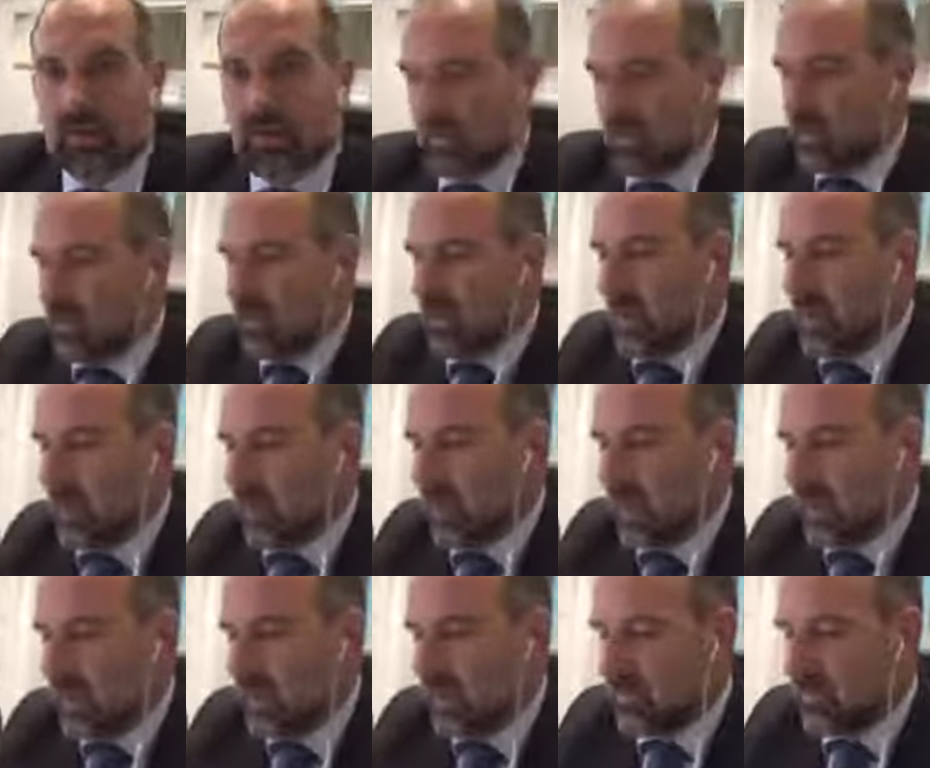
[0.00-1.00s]
Okay,
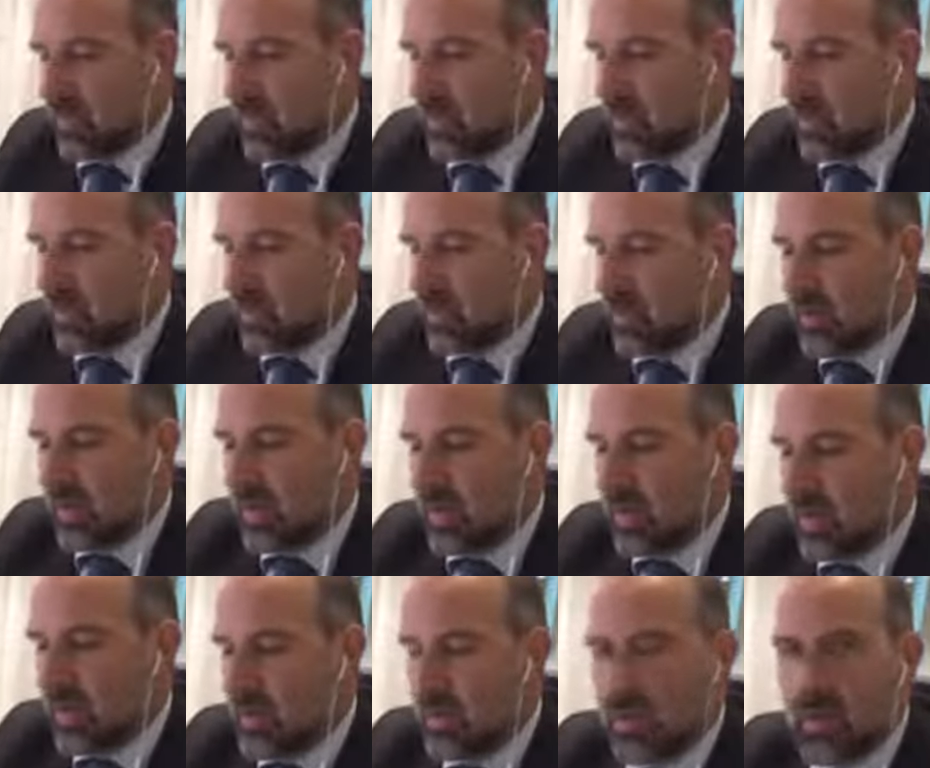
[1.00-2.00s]
Kate, I've made a note. There you
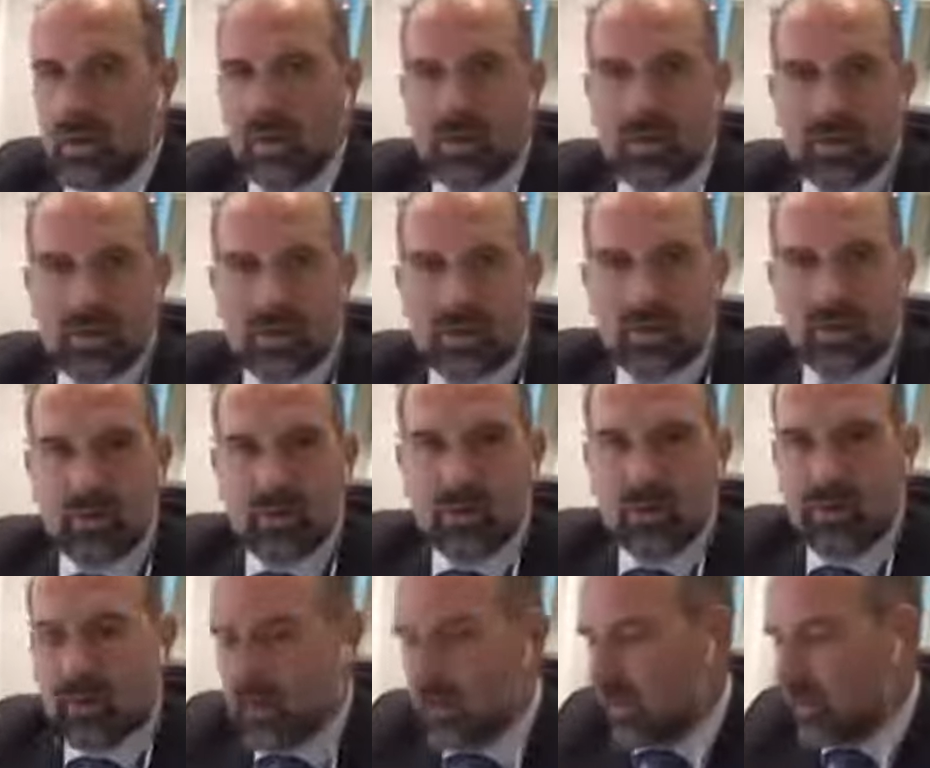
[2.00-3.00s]
go. I know I can scroll,
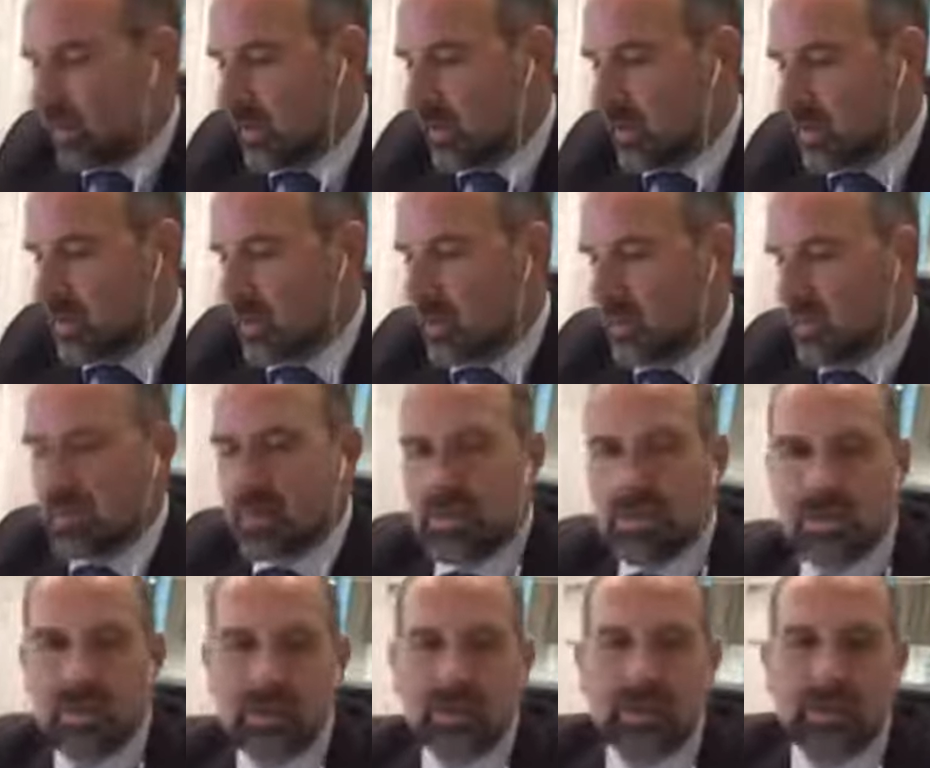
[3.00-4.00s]
but I will answer that question.